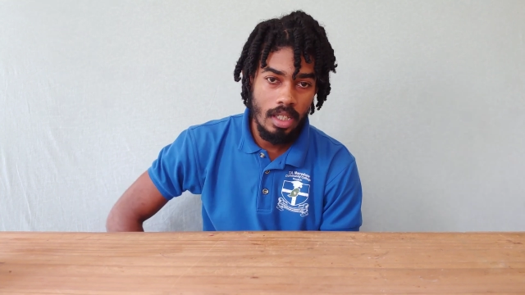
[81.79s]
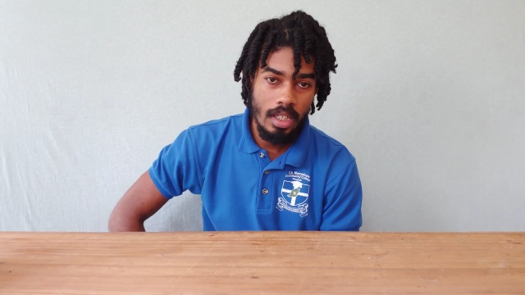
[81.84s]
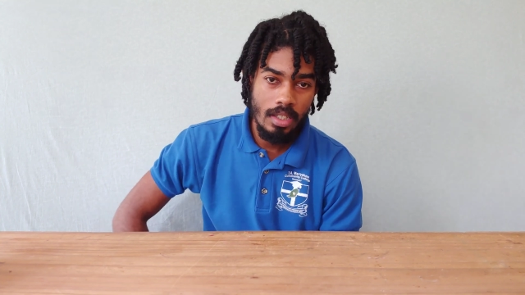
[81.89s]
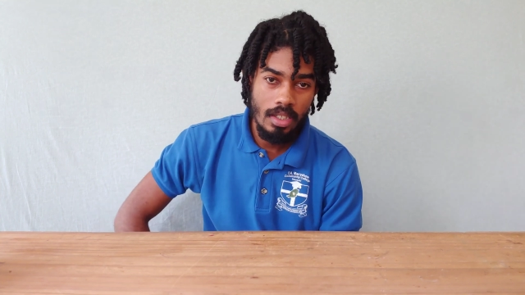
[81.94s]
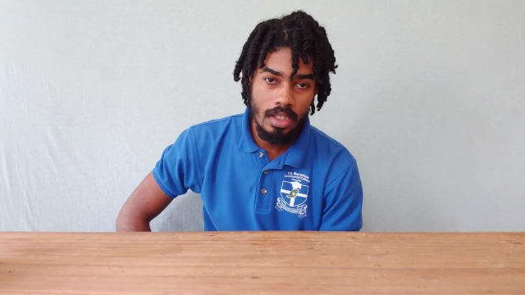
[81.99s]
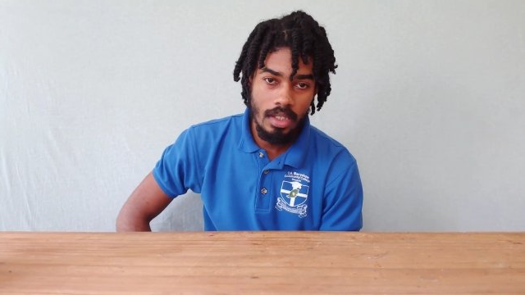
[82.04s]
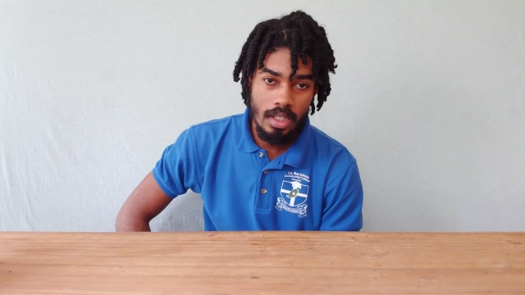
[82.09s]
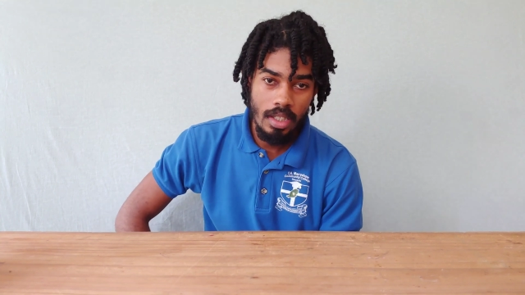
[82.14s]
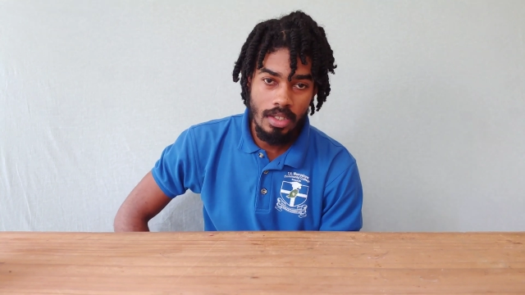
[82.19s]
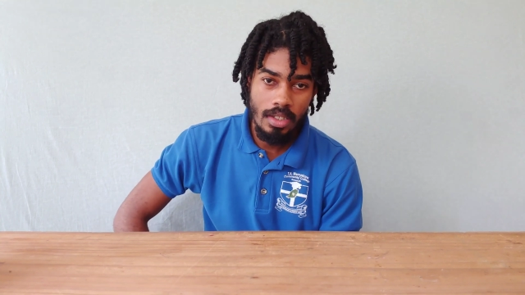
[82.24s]

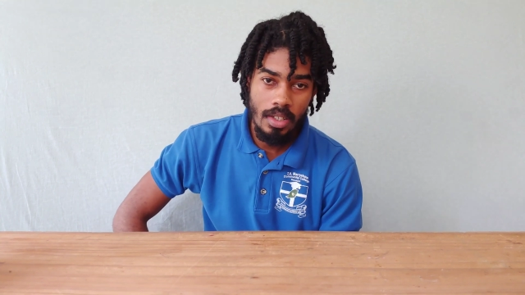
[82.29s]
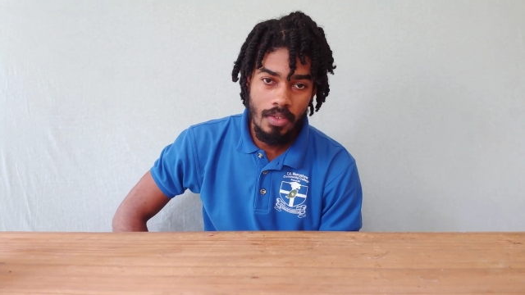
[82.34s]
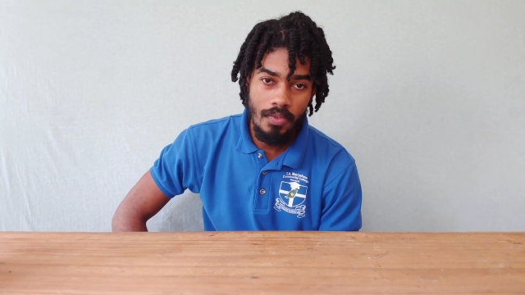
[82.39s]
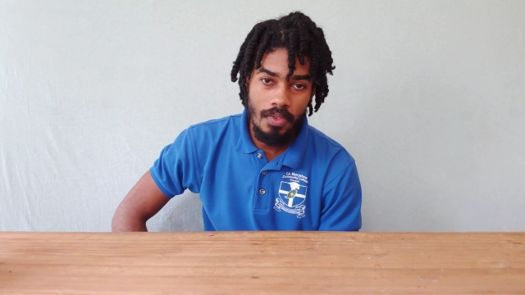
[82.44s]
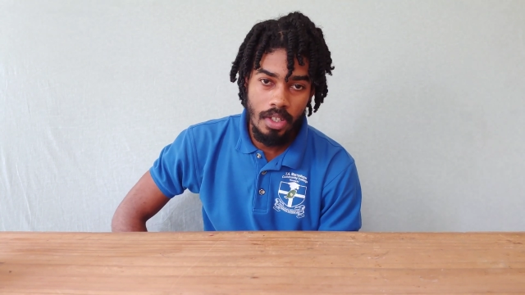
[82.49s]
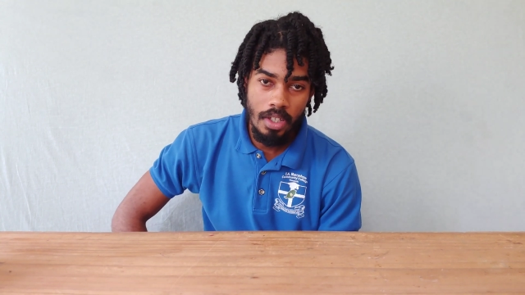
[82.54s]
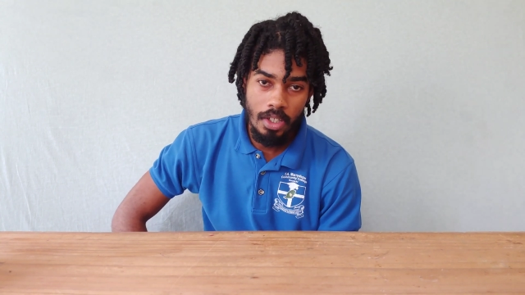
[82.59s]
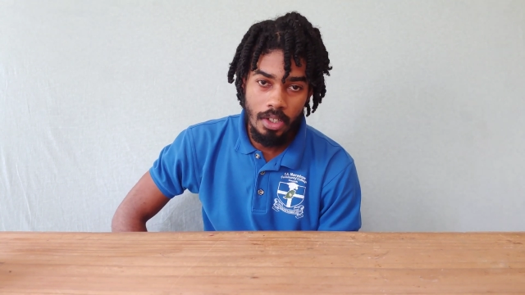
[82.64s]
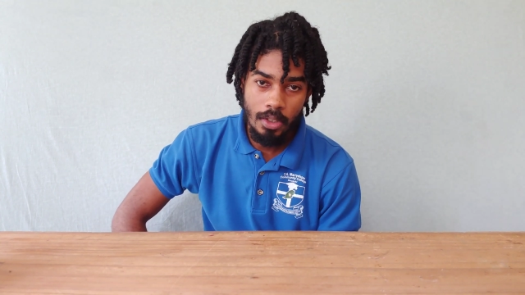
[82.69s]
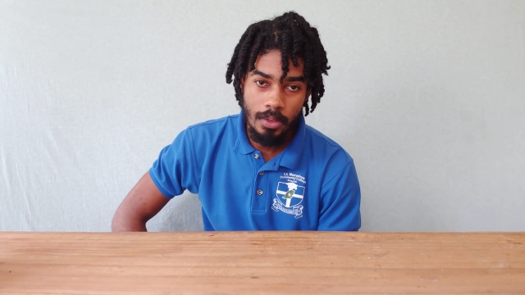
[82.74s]
Here's a
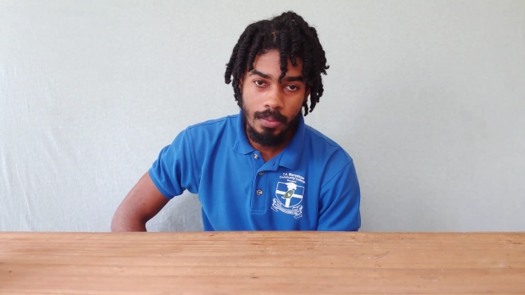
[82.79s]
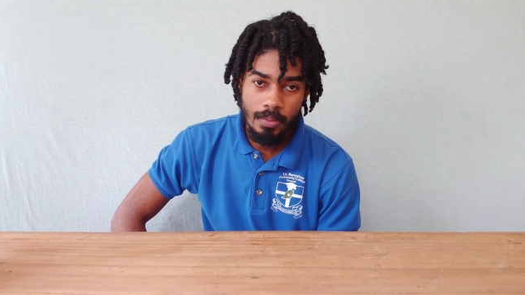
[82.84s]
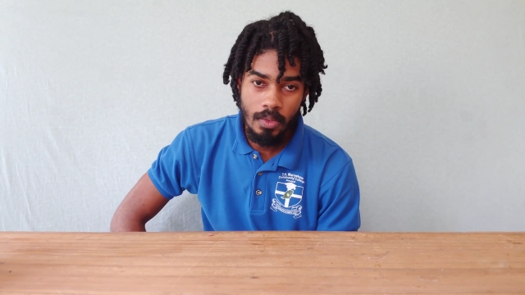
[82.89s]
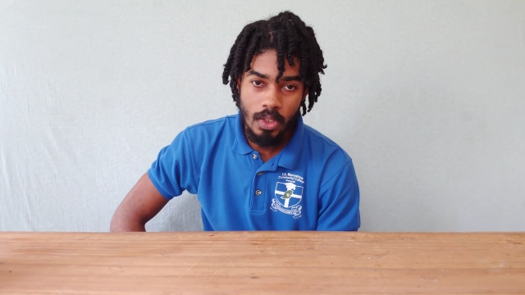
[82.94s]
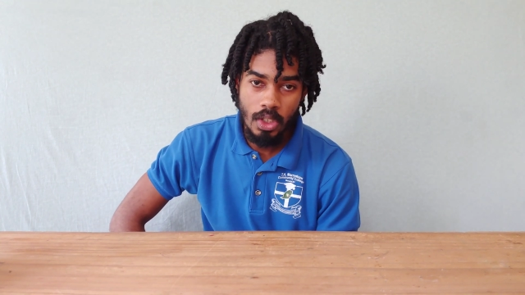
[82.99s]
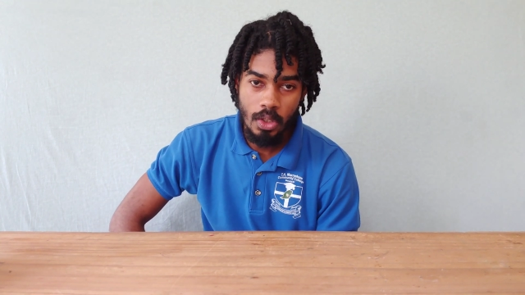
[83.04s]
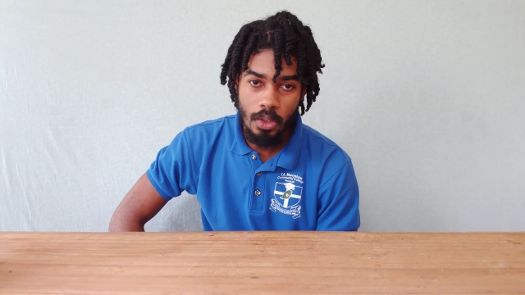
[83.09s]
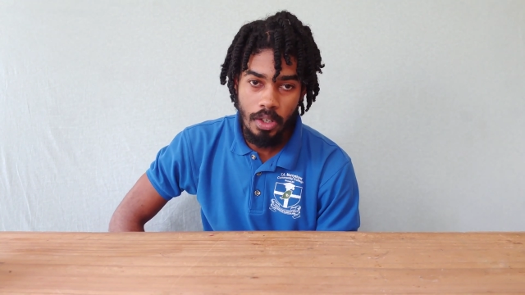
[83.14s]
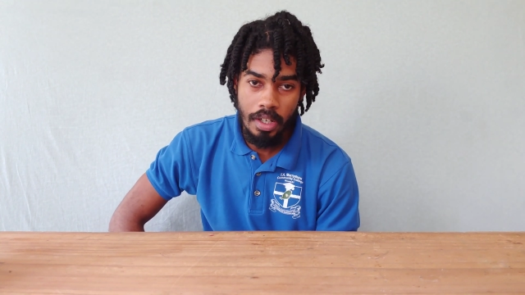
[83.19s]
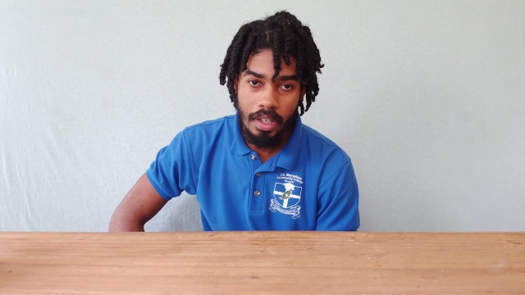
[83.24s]
video
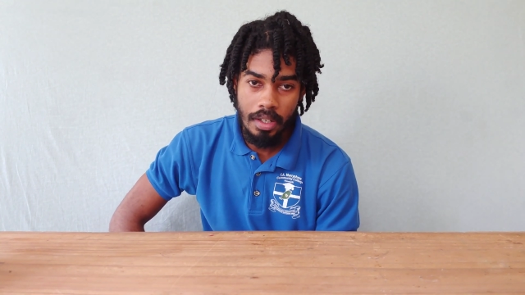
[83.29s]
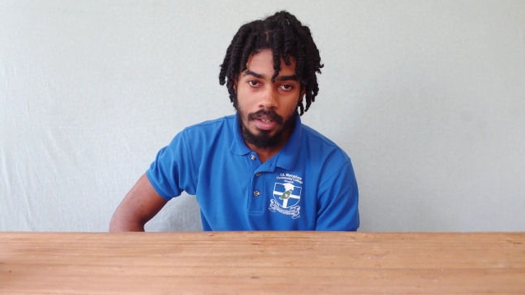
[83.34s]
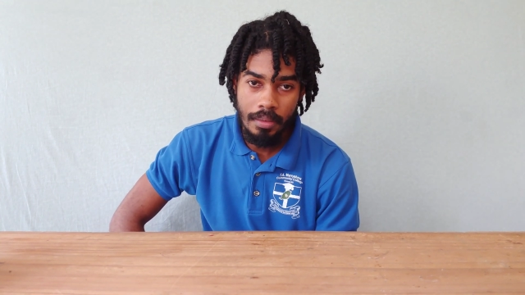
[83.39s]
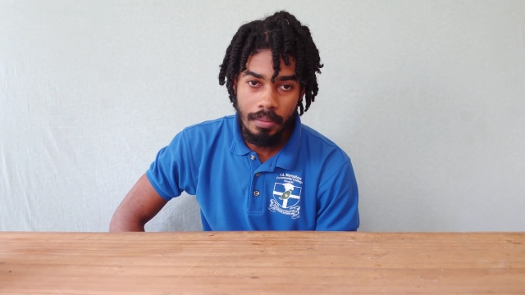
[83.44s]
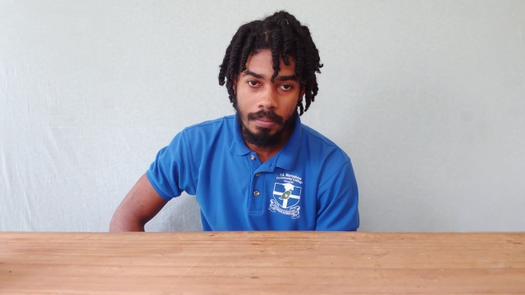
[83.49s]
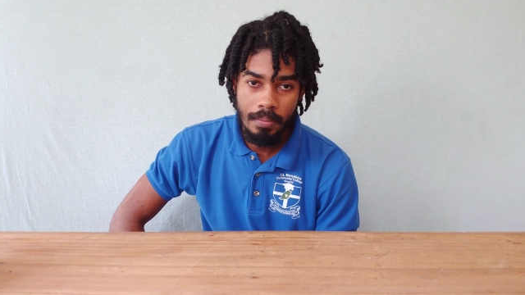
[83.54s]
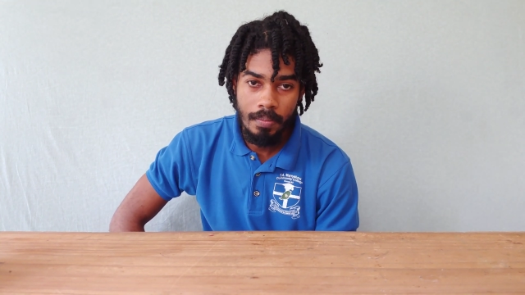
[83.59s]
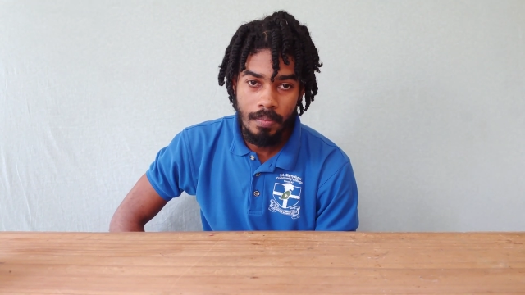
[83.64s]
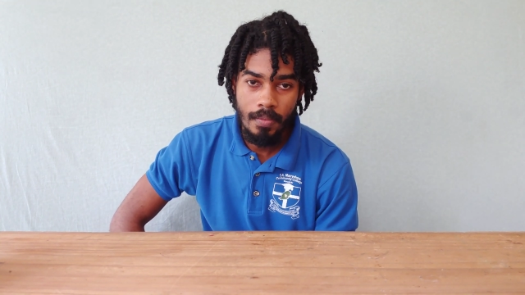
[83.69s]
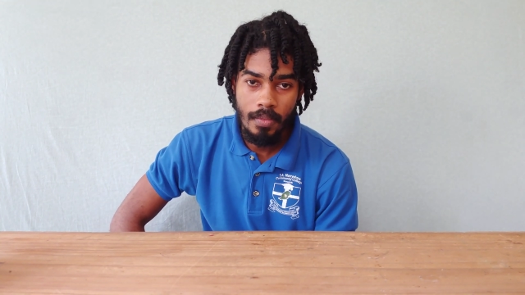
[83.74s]

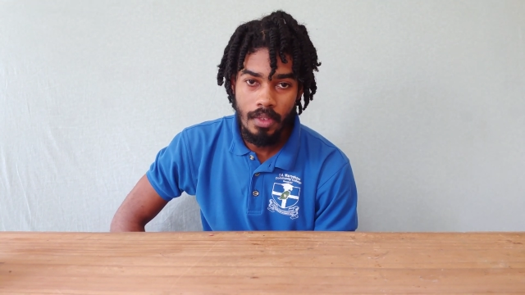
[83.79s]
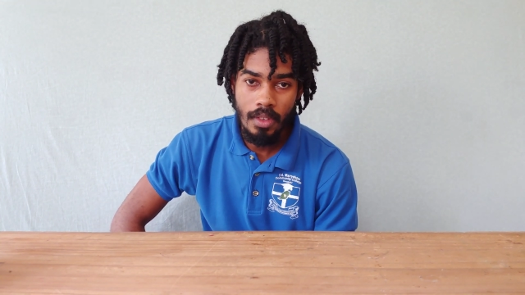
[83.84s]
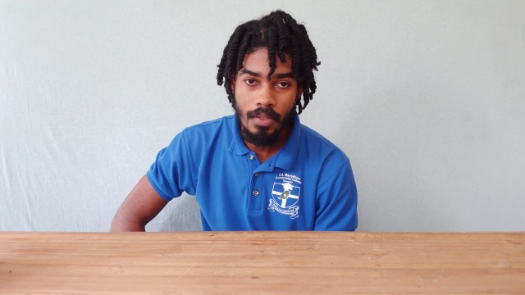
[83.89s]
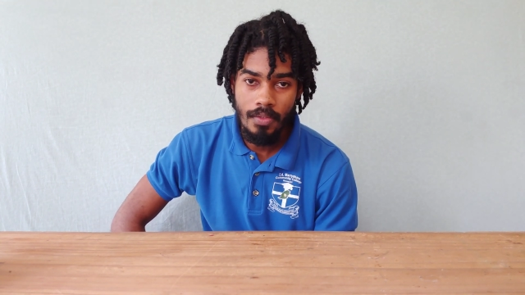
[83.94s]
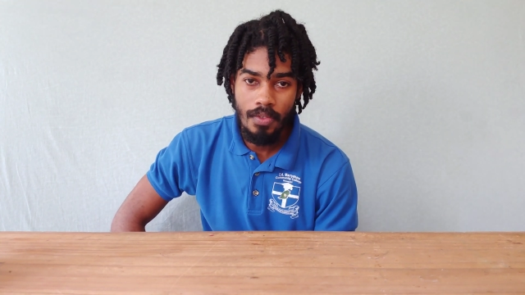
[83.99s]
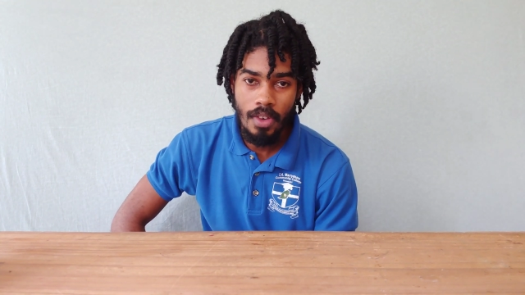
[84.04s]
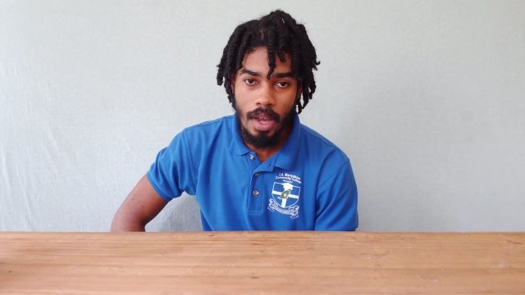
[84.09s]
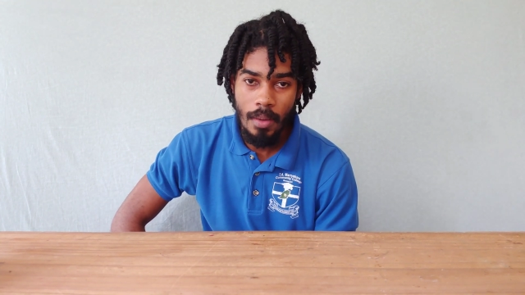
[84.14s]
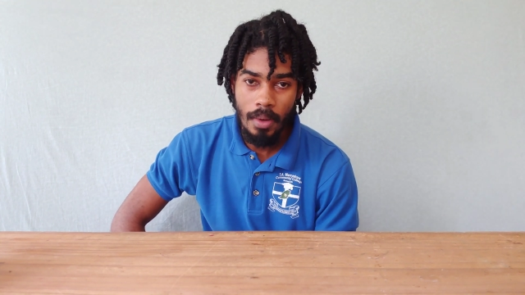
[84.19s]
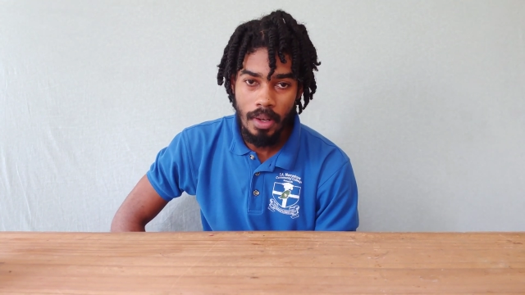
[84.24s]
showing the
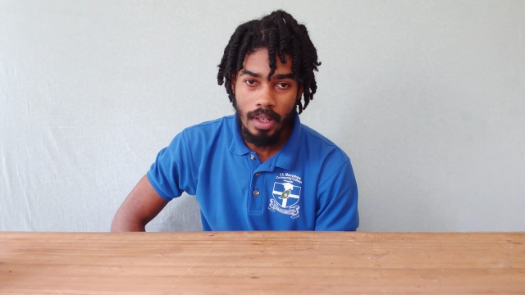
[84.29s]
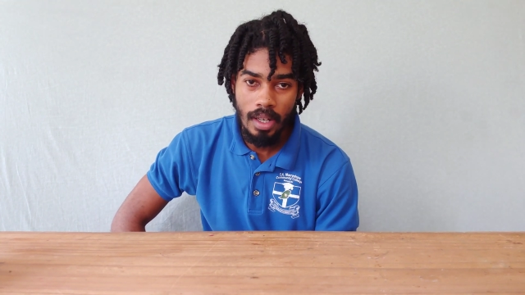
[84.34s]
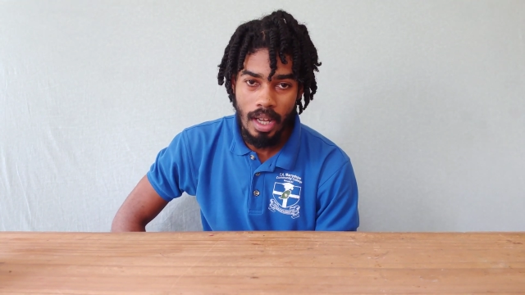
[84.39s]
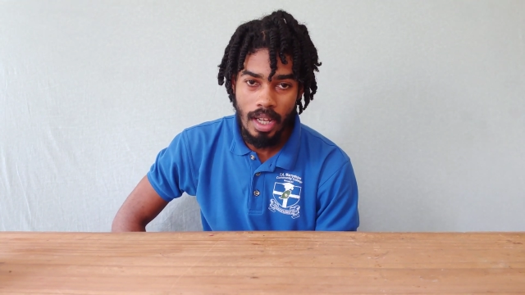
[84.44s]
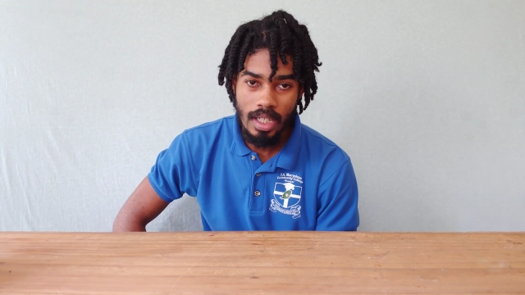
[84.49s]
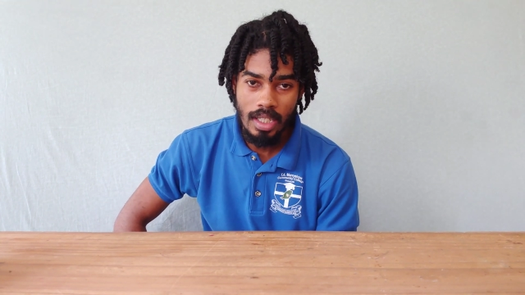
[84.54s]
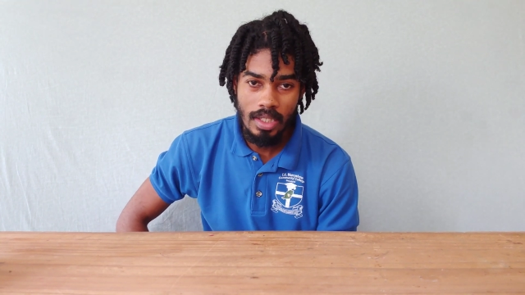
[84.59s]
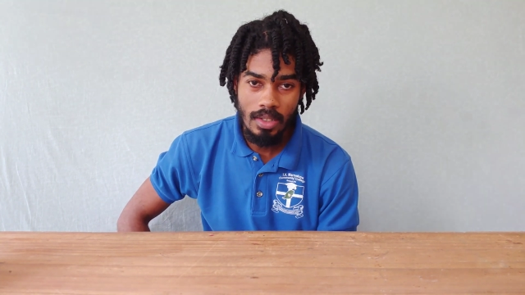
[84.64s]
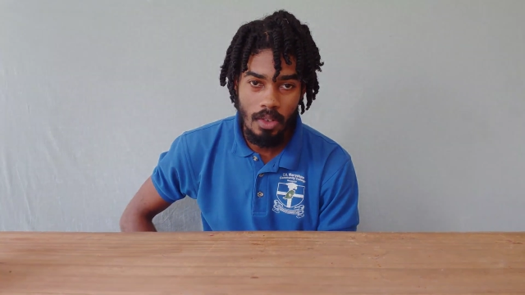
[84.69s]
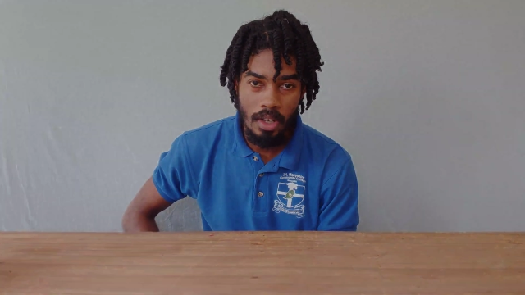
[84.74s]

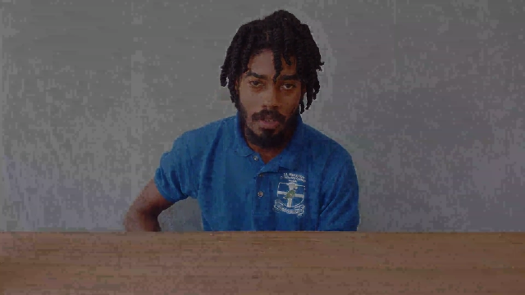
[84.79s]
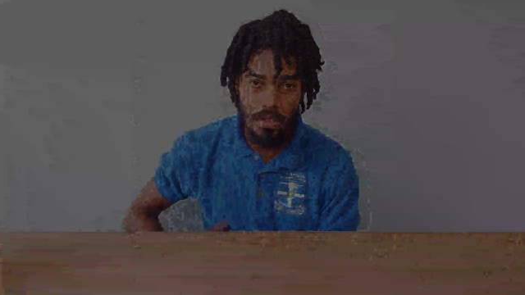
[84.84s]
fiberglass when